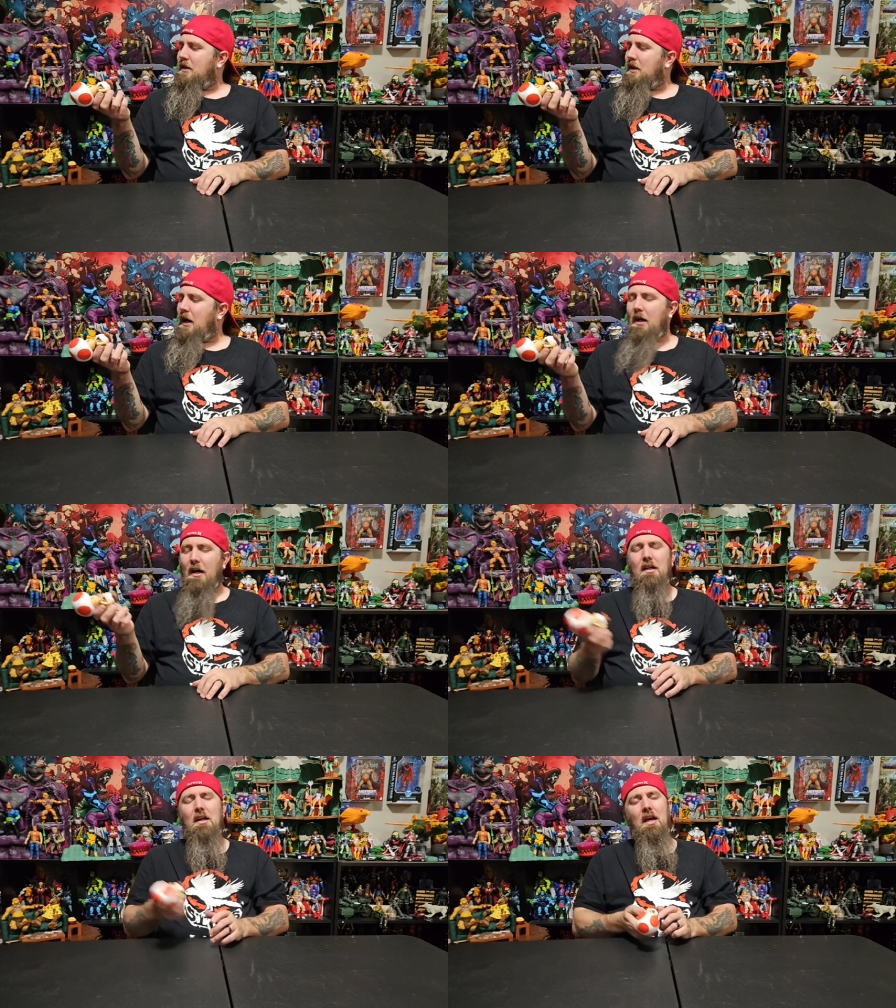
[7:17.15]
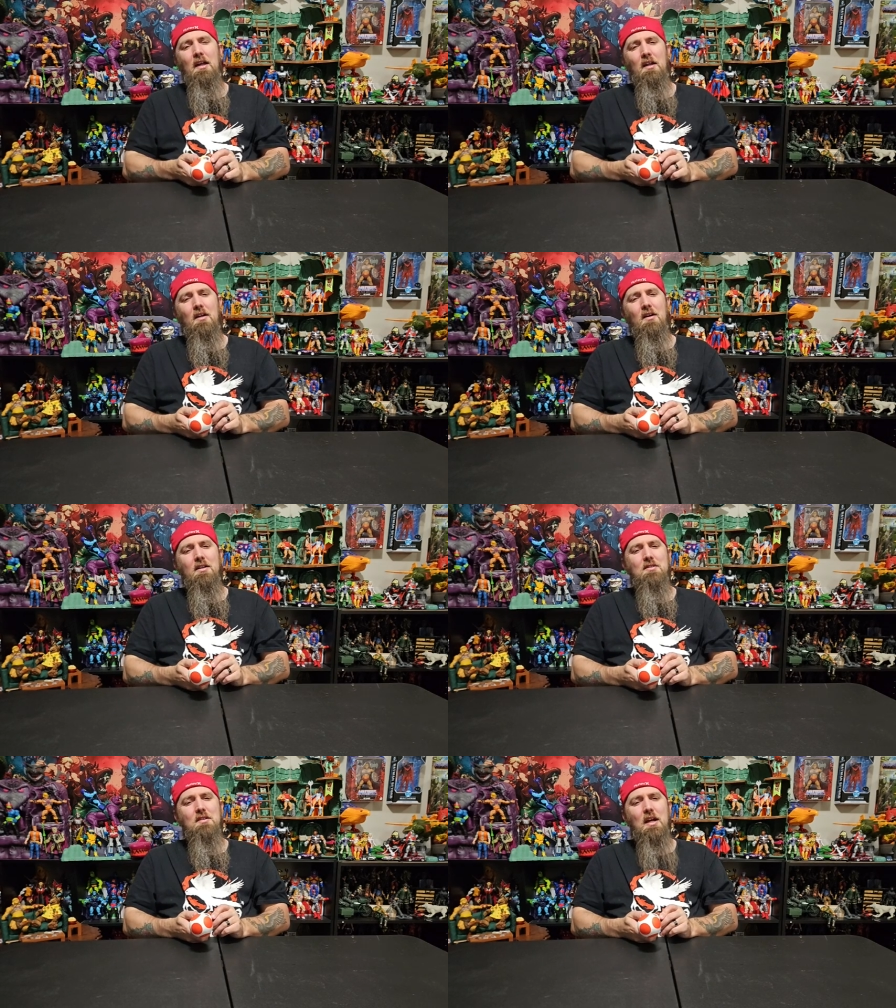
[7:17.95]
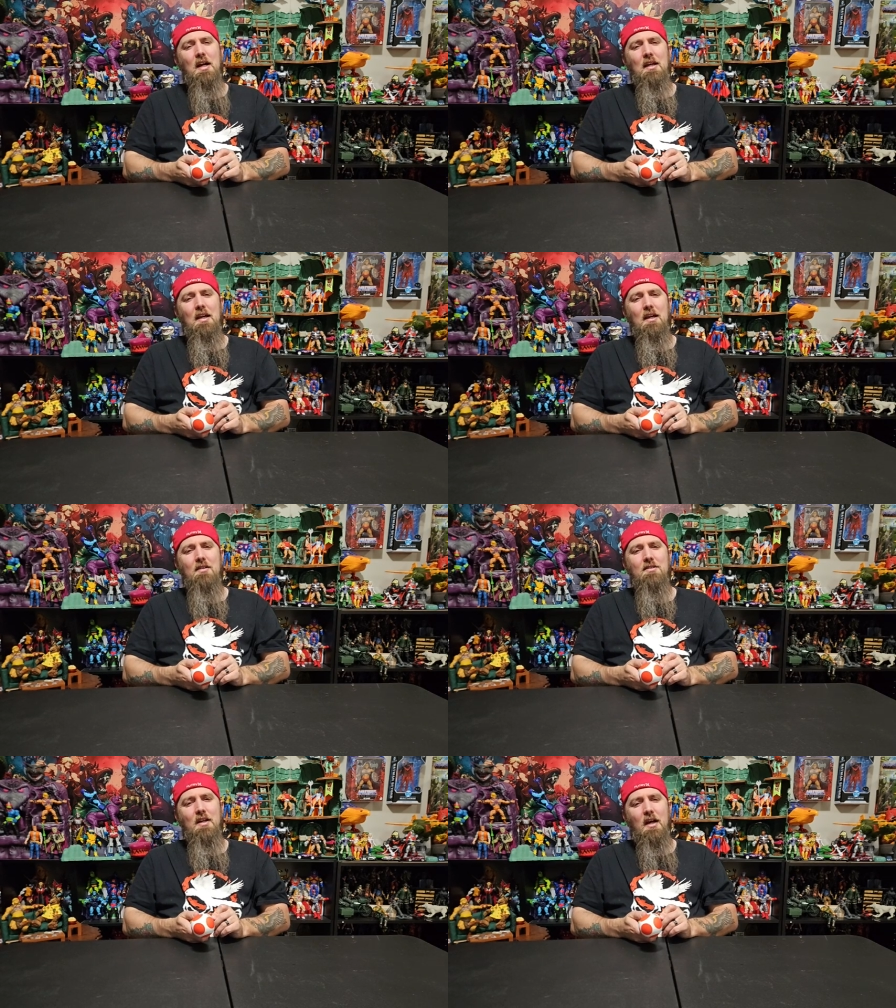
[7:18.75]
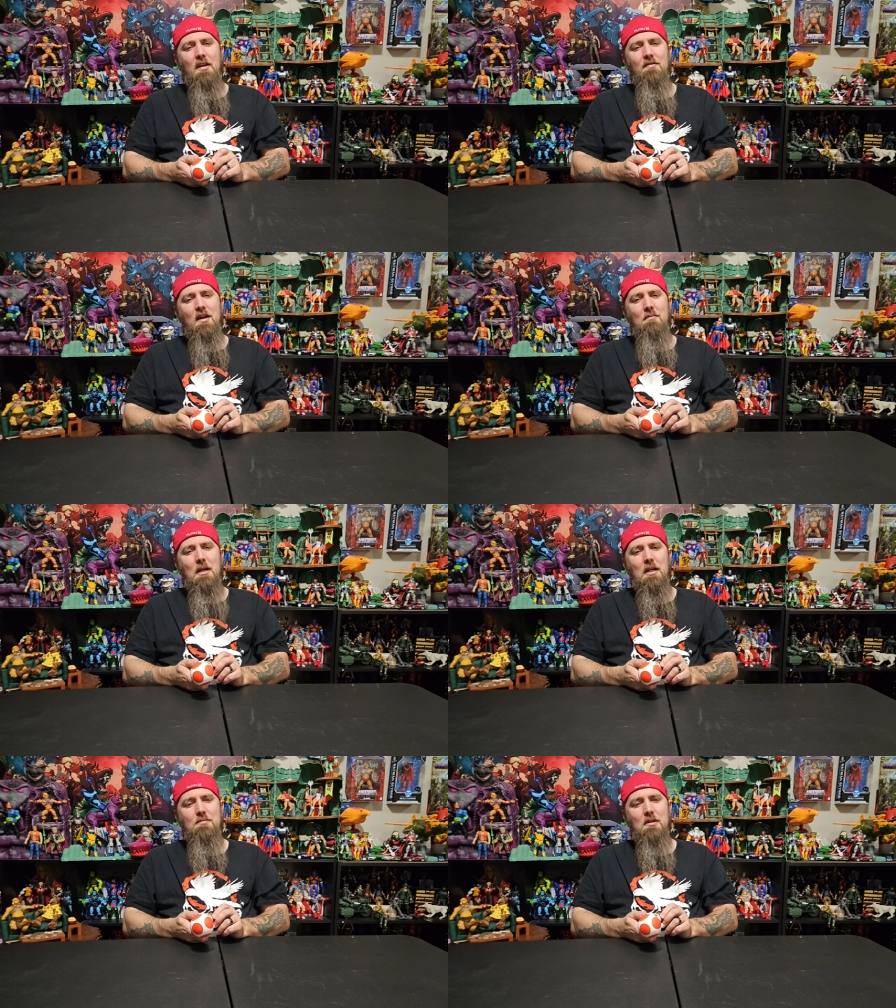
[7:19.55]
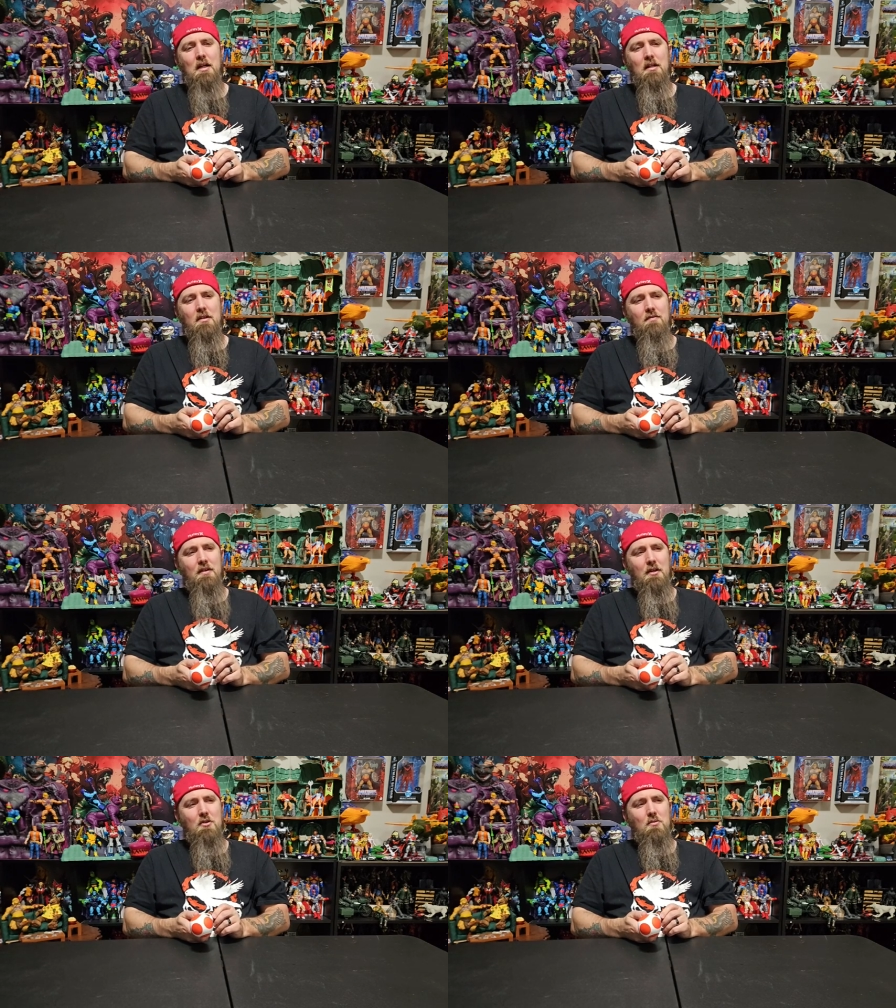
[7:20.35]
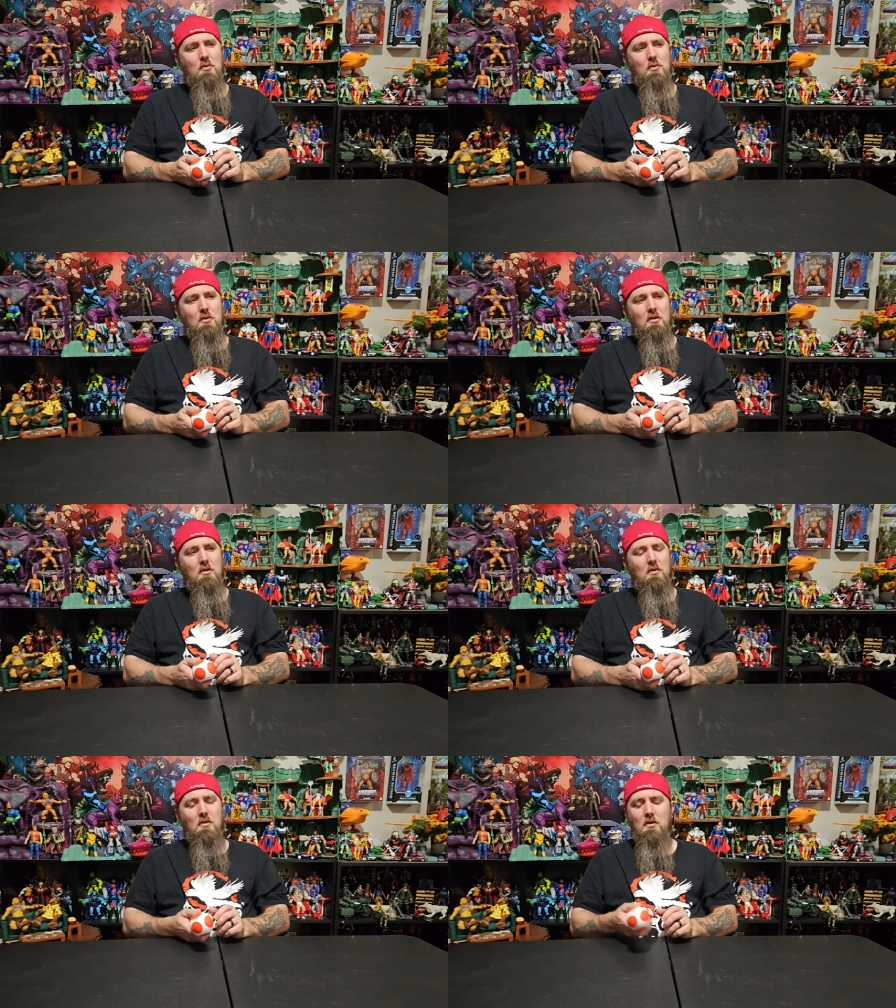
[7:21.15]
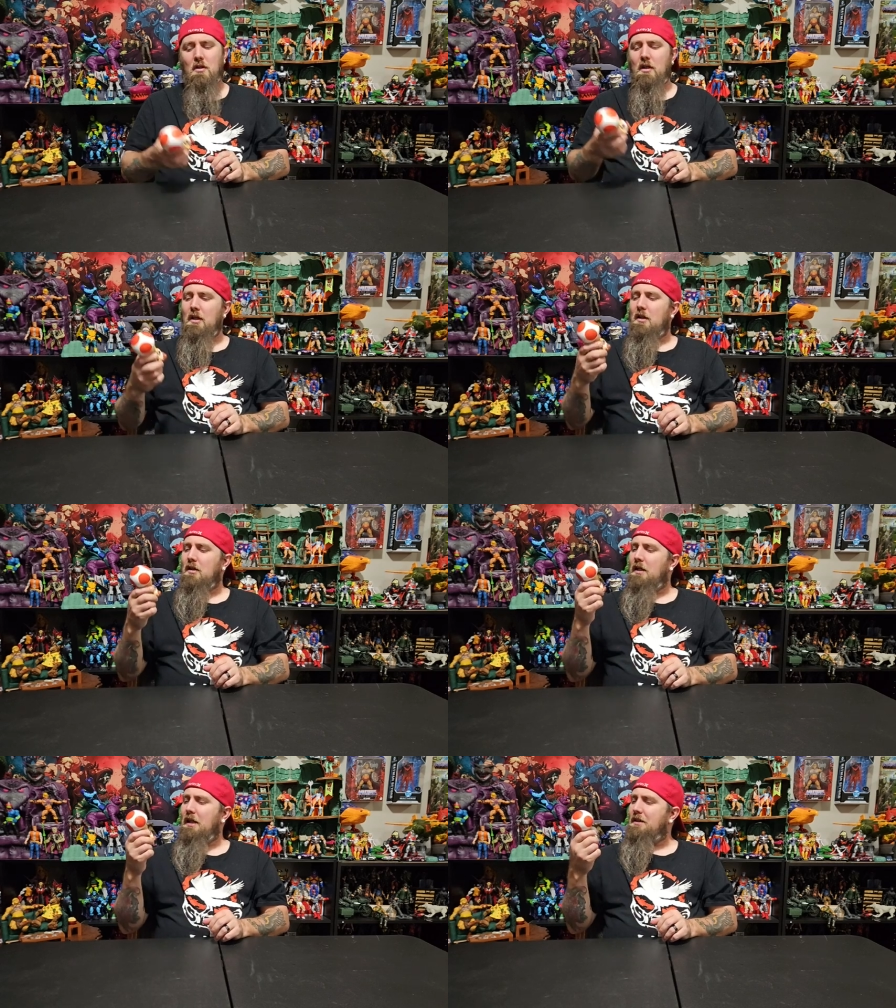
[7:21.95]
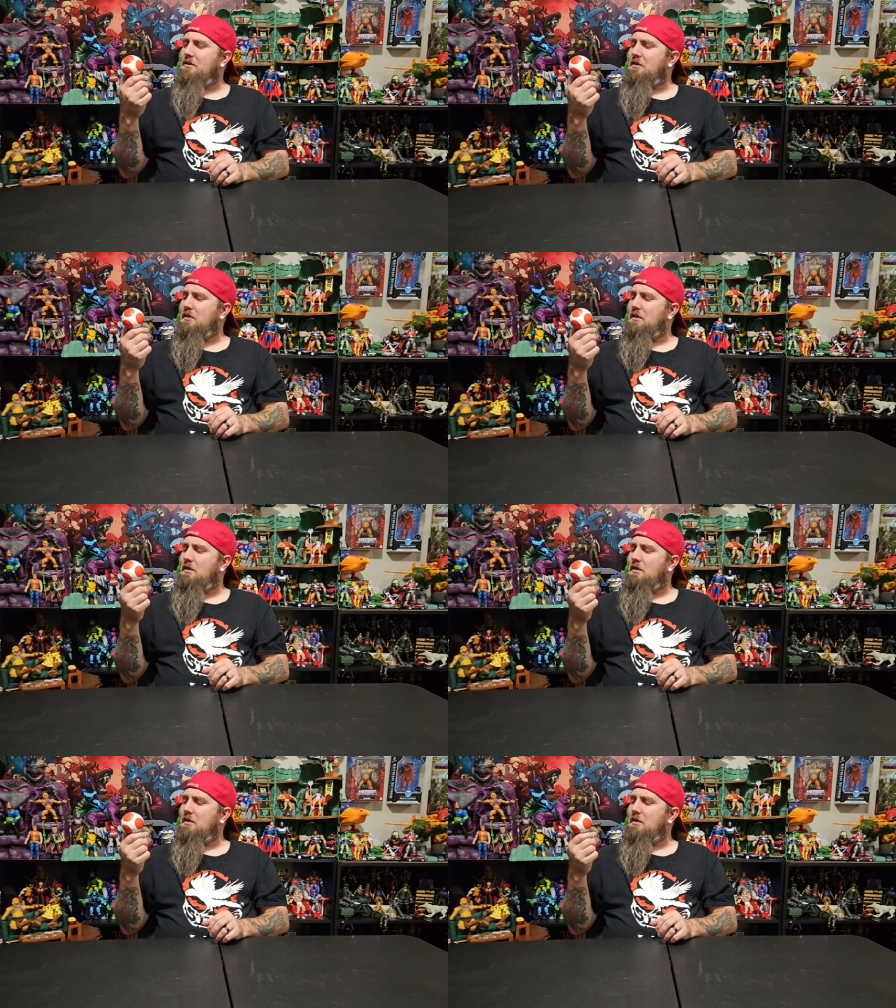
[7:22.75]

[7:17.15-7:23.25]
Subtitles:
I can't, honestly, I can't decide if that makes me like the figure more or less.